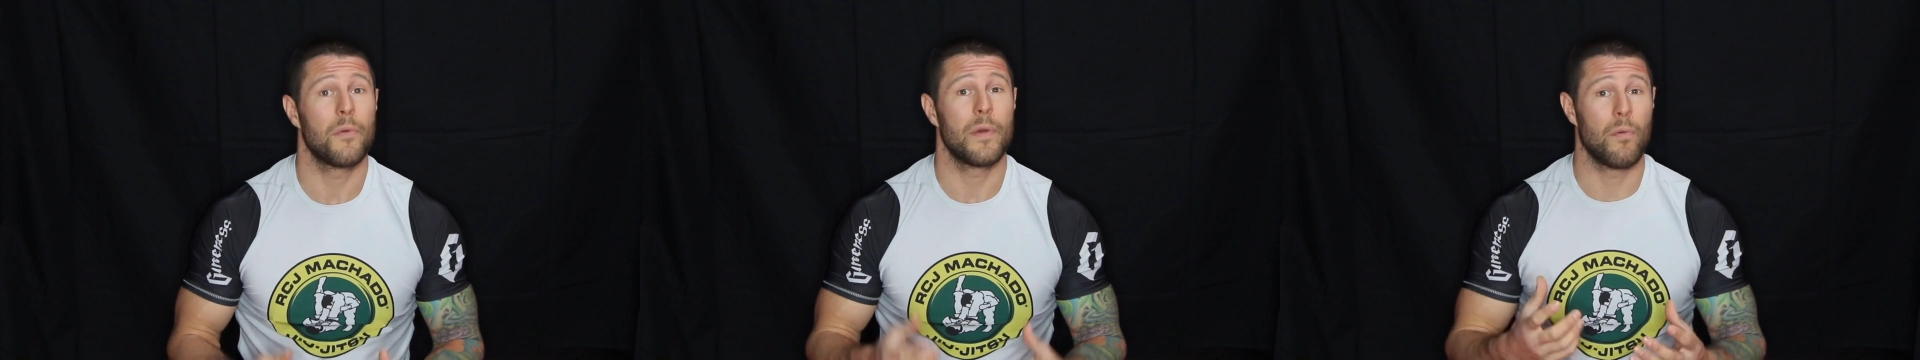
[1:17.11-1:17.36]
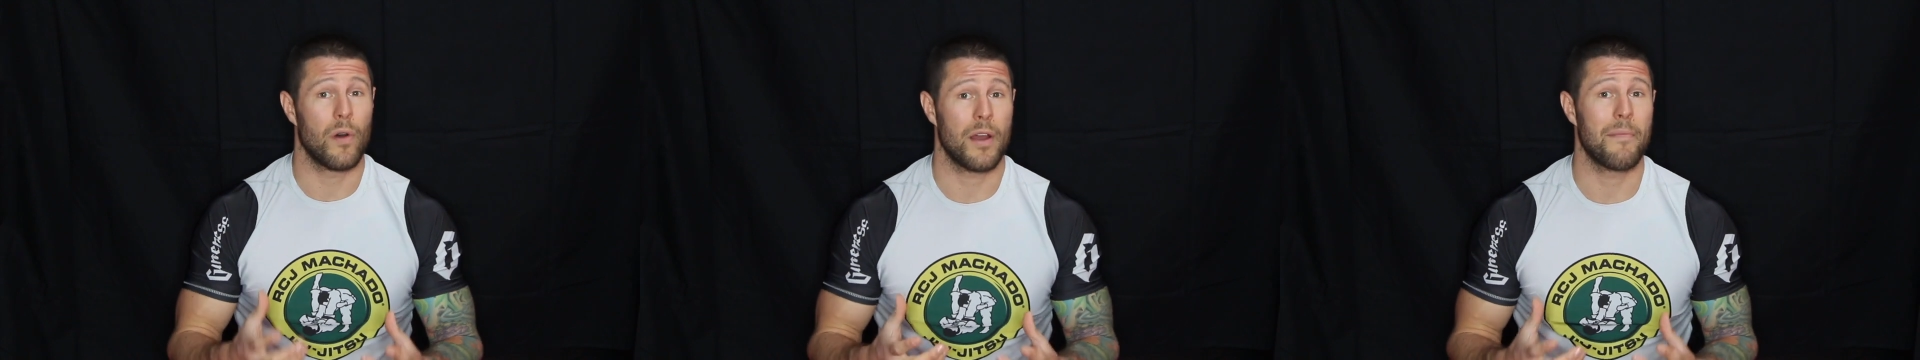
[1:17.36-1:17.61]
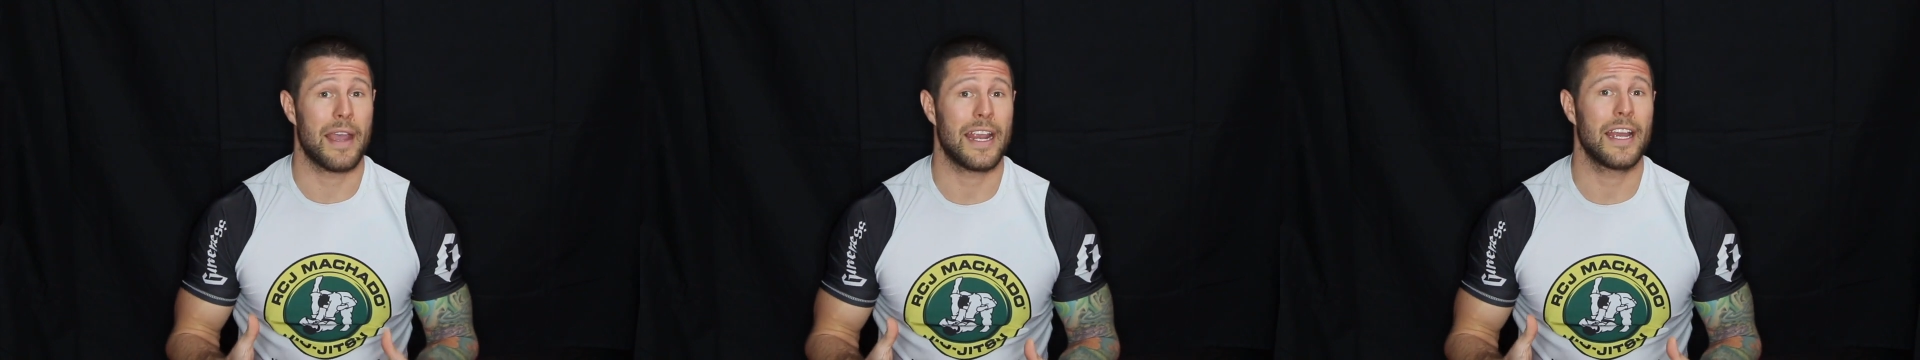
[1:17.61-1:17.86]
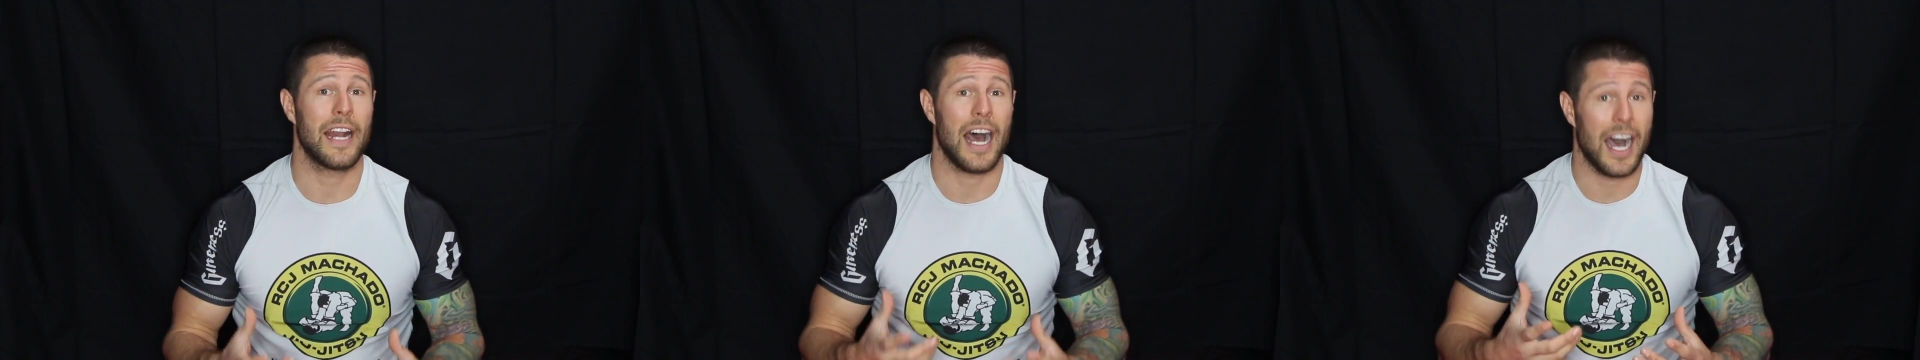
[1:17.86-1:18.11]
we want to
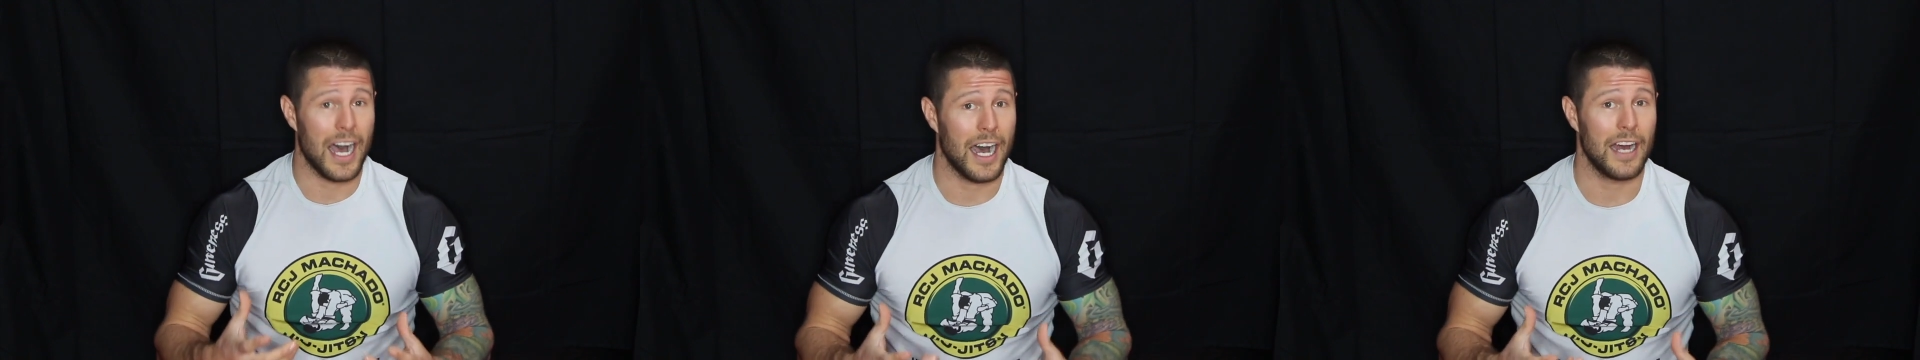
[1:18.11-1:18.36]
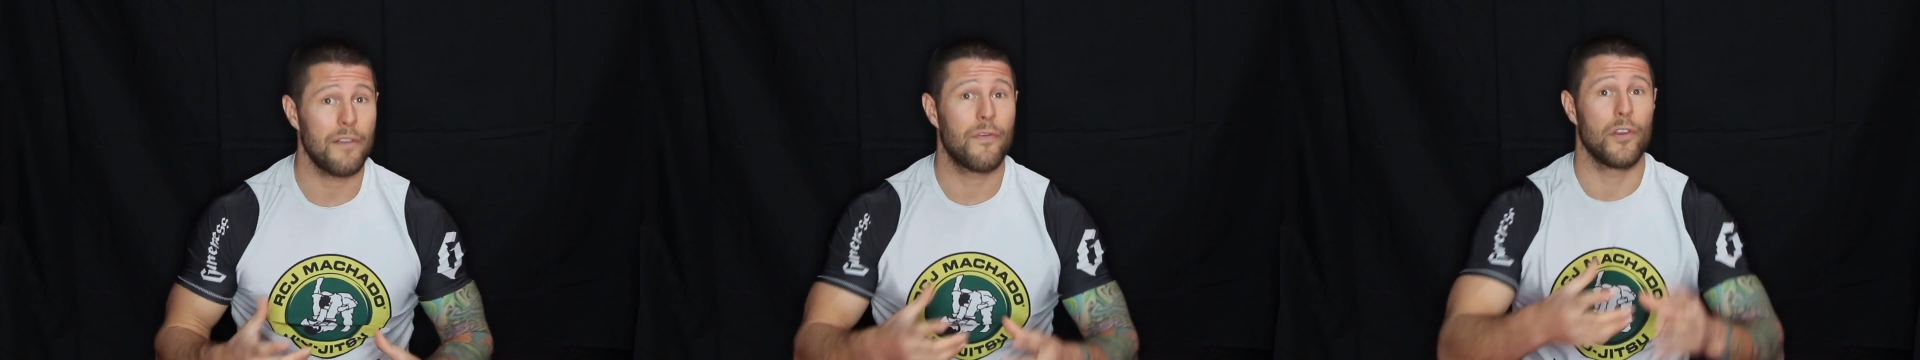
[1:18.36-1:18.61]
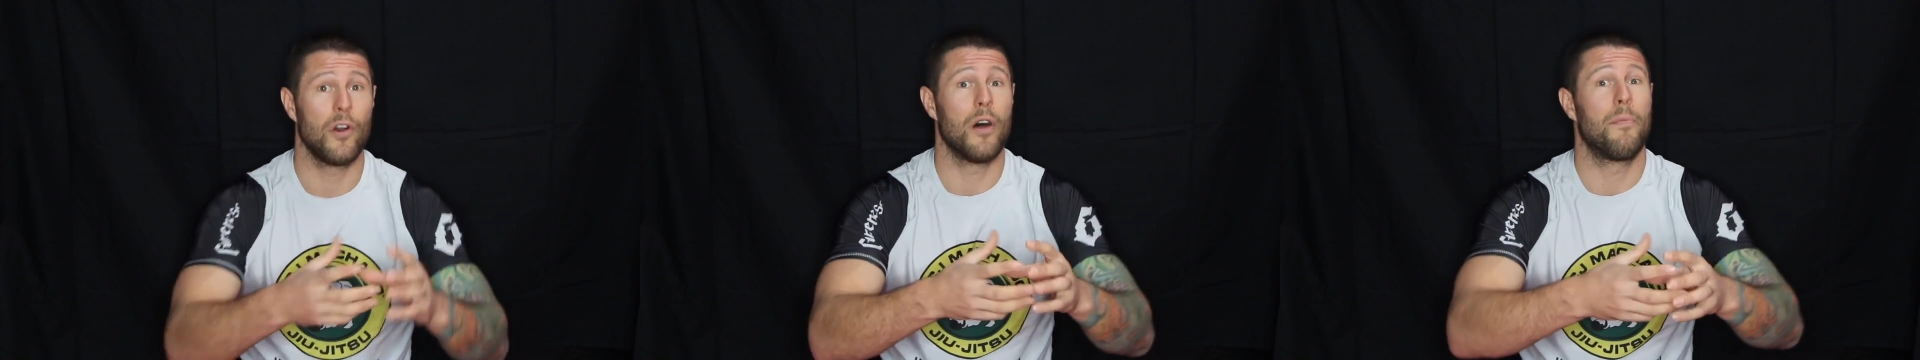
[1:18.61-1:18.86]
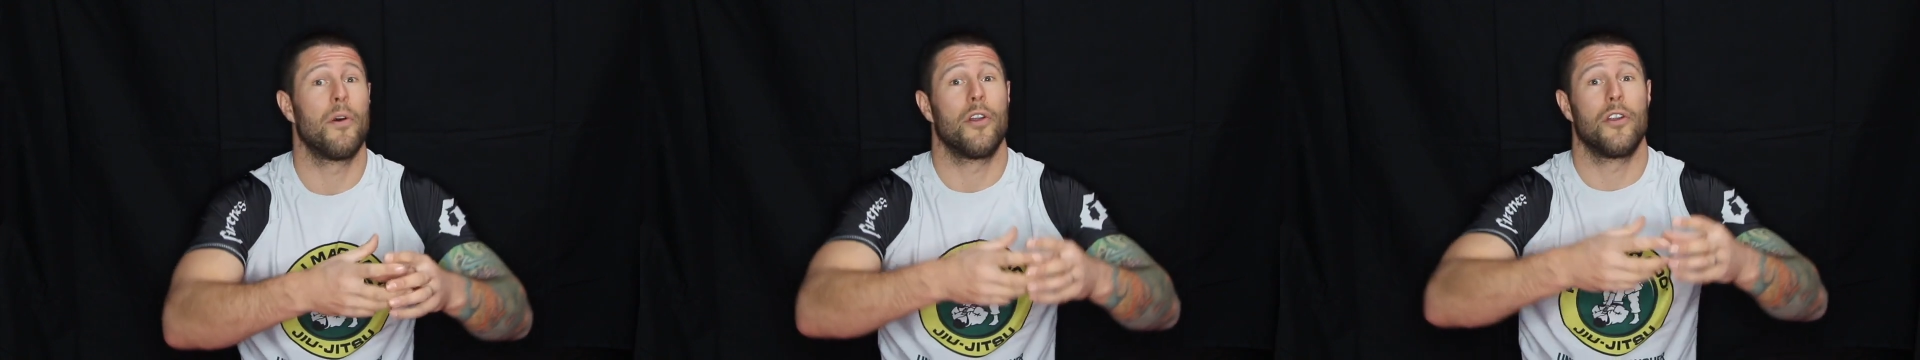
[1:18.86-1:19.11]
make it hard for your
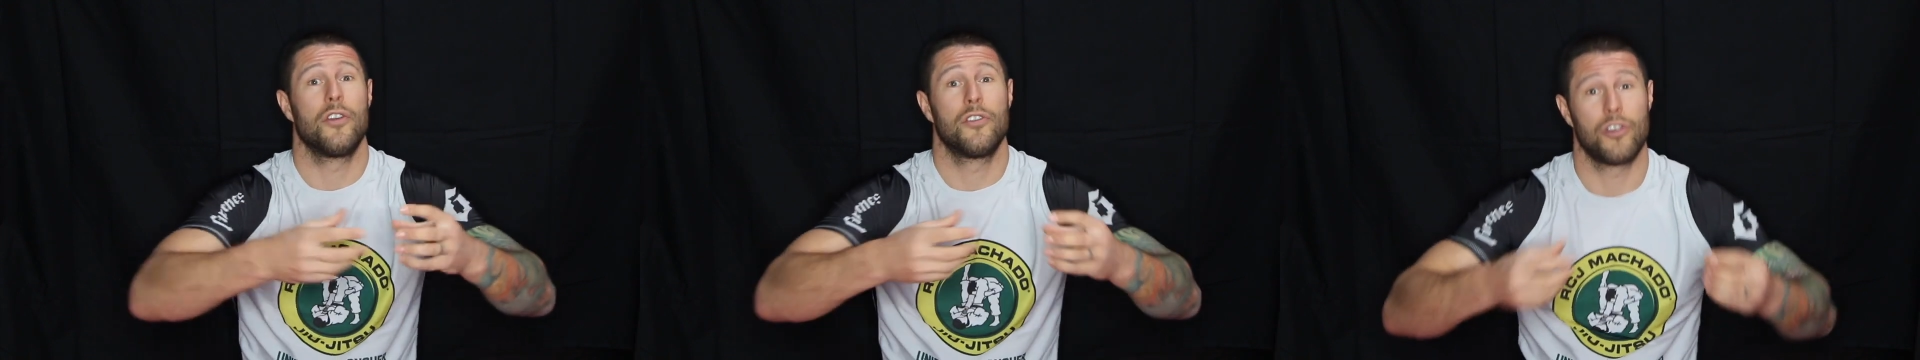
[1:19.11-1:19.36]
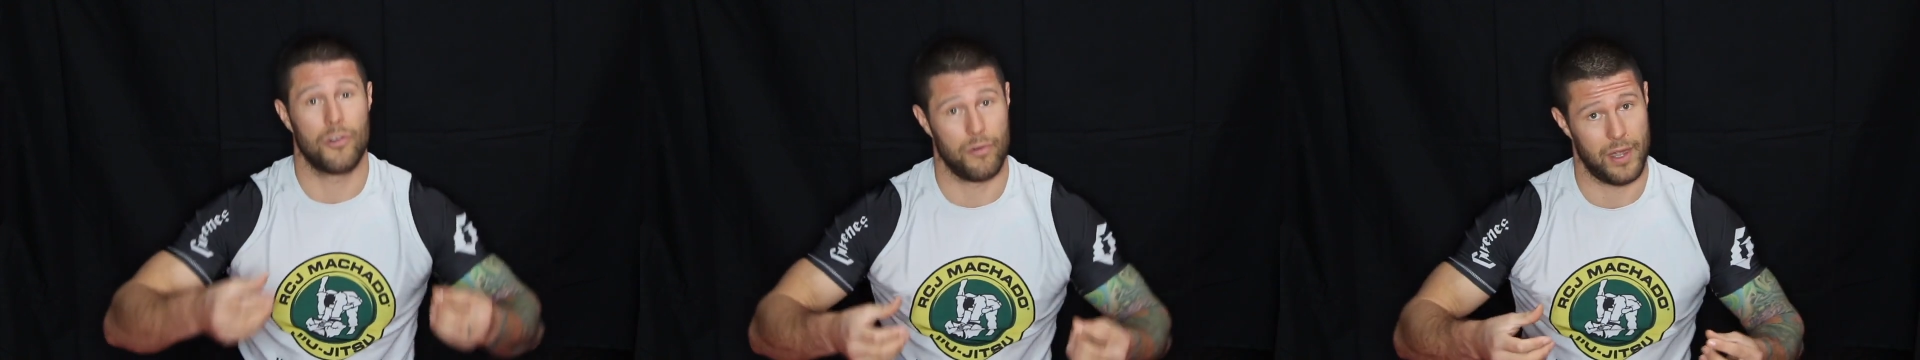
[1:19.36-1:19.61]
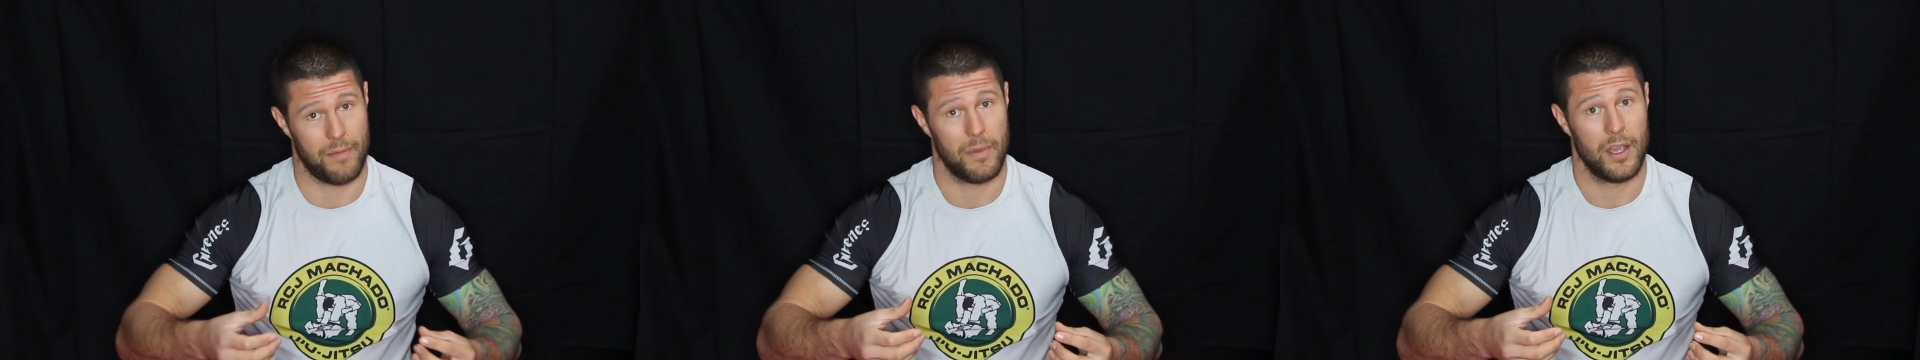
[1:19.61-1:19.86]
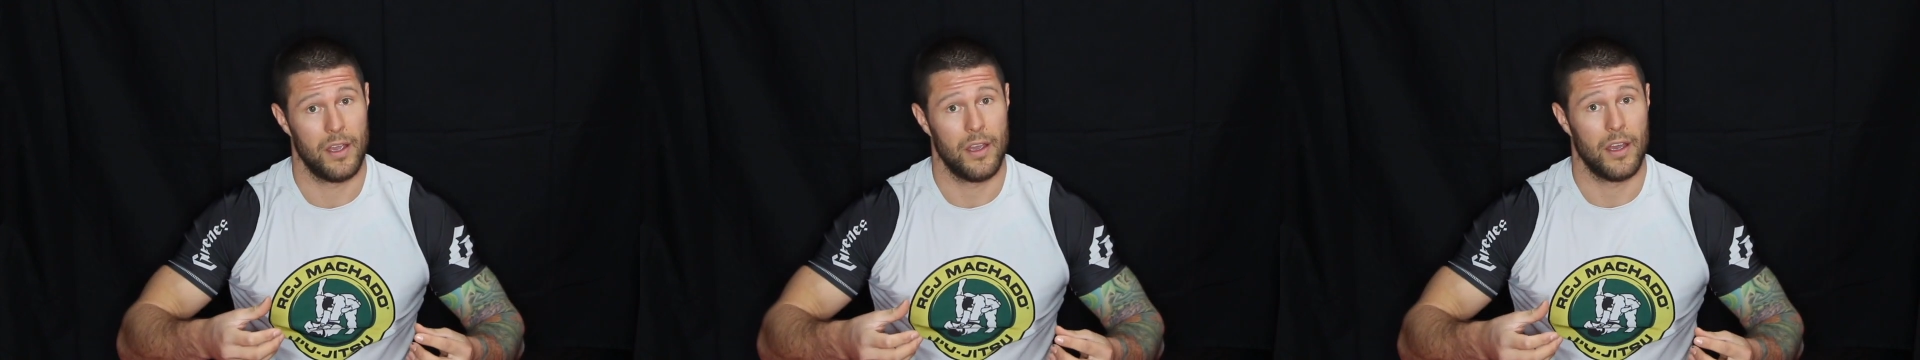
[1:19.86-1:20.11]
opponent to grip,
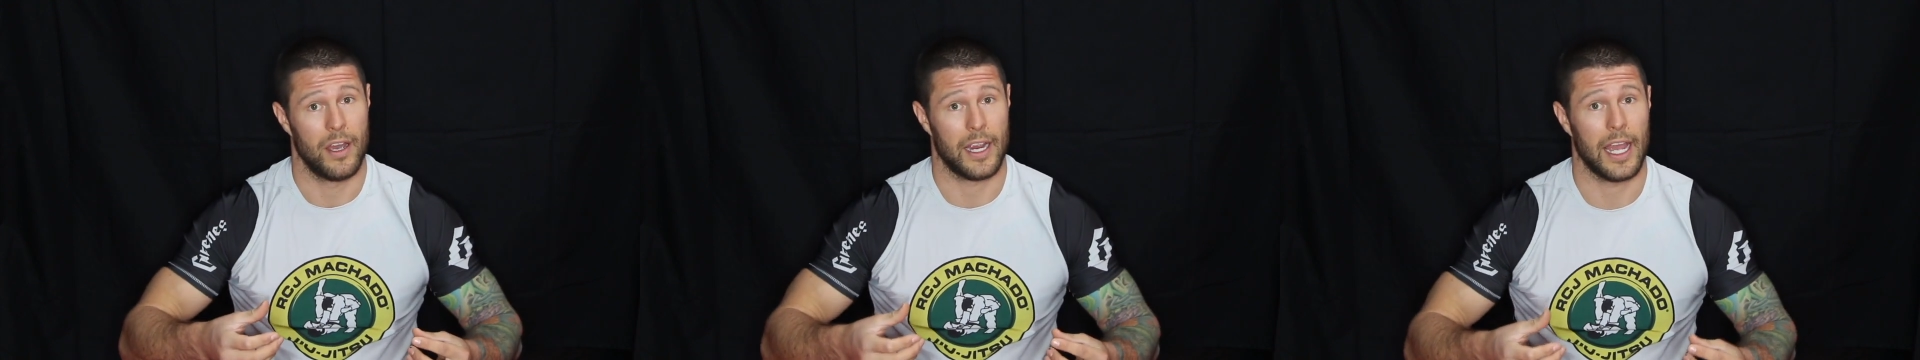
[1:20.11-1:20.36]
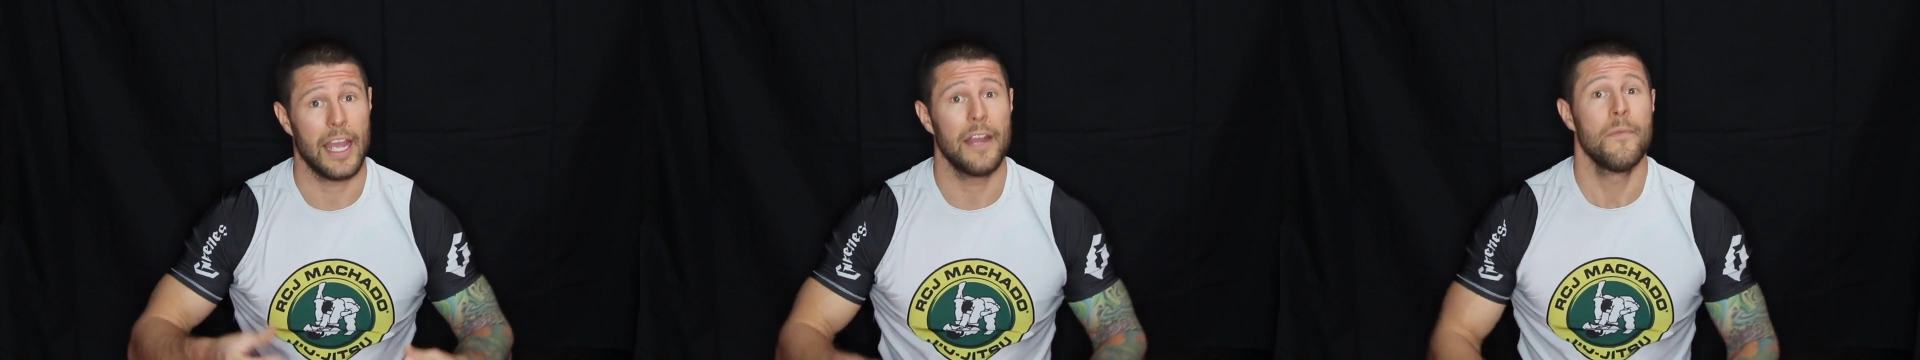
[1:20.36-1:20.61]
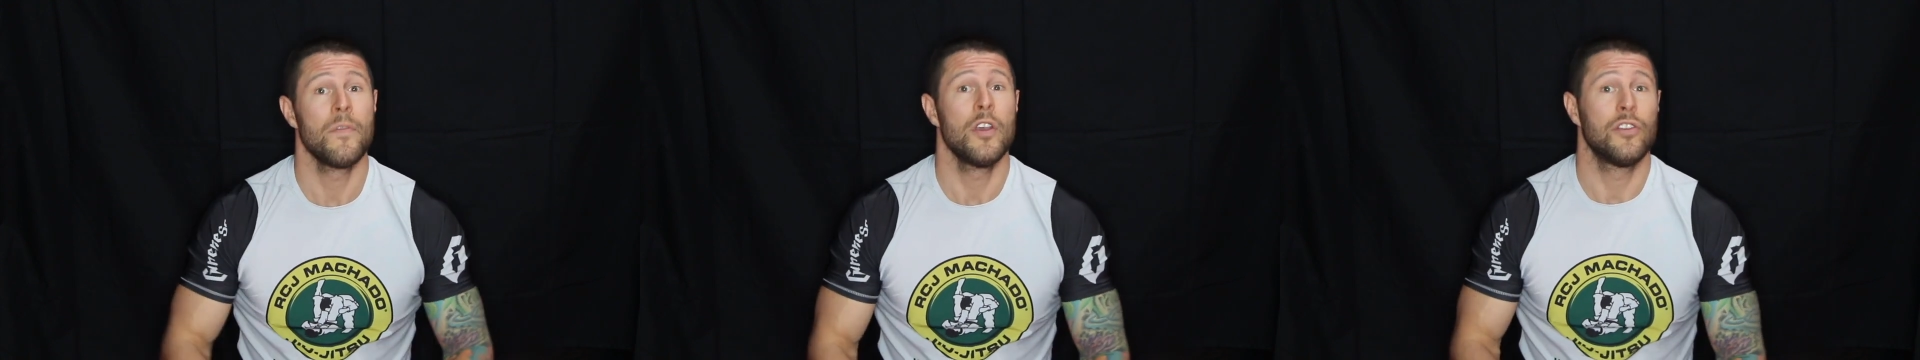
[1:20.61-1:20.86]
okay?